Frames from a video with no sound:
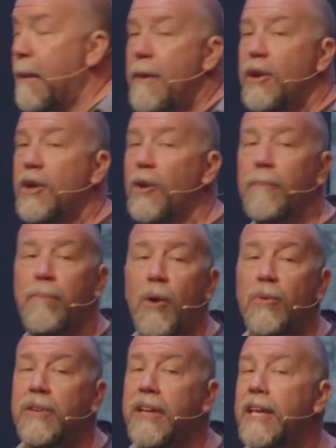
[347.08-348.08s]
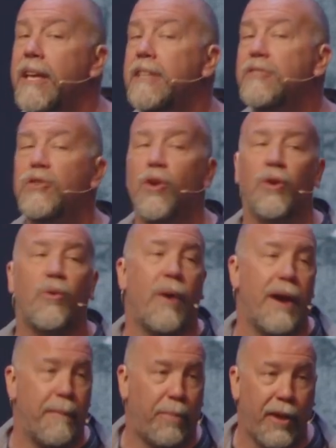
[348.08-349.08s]
Your boat is your
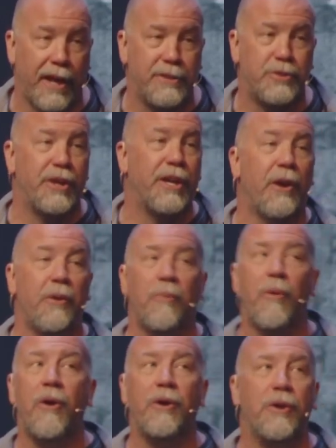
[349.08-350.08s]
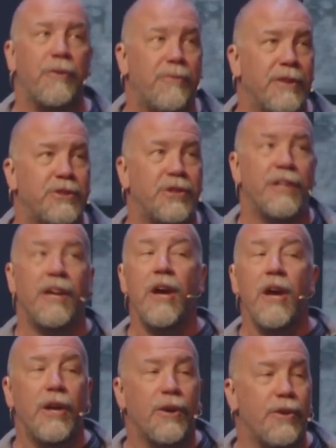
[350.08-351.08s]
quiet place. You get on the water, you're fishing,
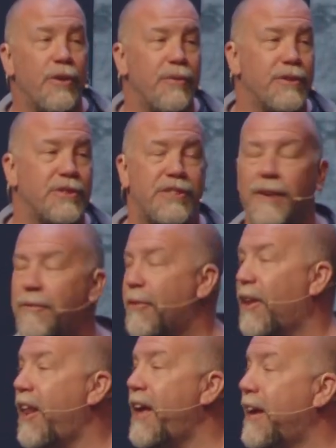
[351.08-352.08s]
you're doing your stuff on the lake,